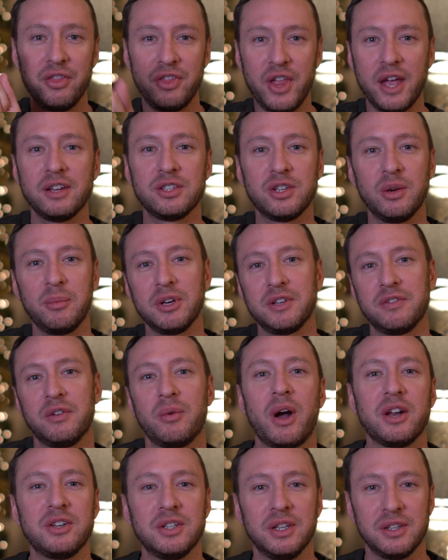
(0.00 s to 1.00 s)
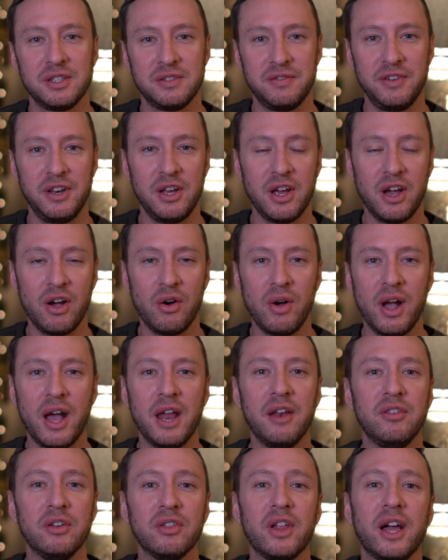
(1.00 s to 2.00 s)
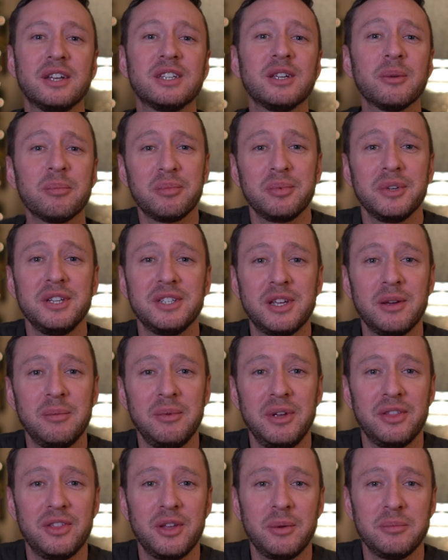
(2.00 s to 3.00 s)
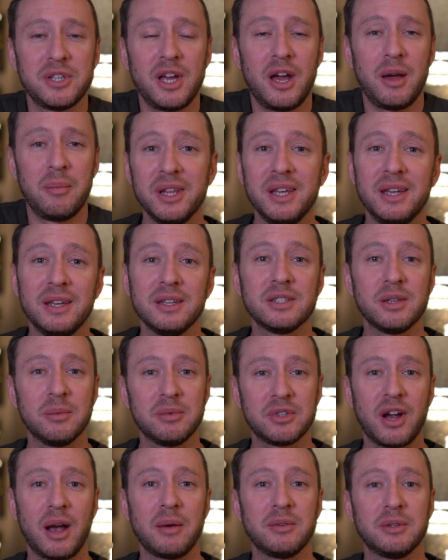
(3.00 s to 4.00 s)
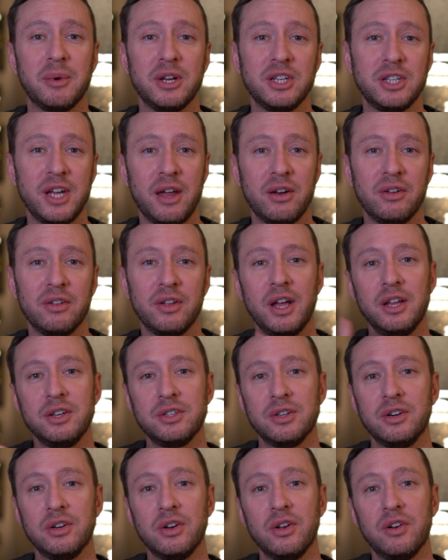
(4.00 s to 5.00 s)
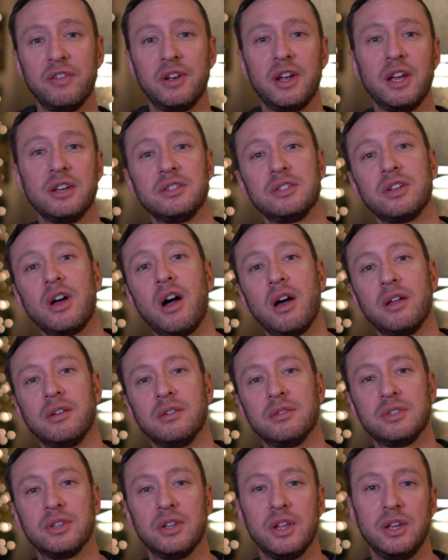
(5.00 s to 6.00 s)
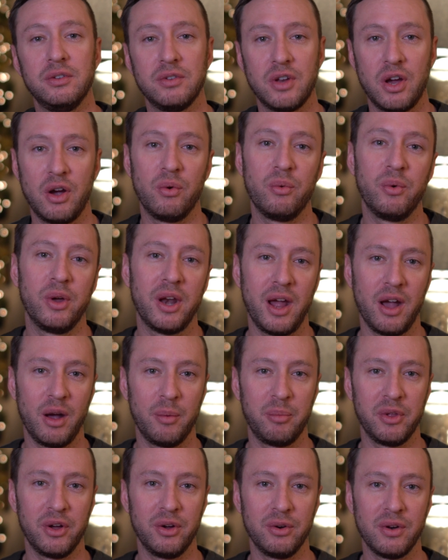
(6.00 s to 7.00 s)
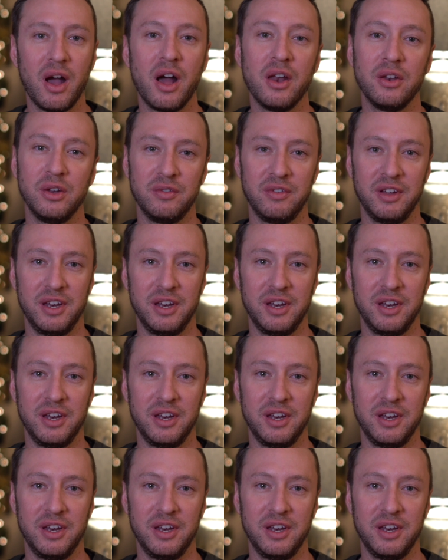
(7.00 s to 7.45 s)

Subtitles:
Thanks so much for watching this video, and if you liked it, please give me a thumbs up. Please subscribe to my channel and turn notifications on so that you know when I upload a new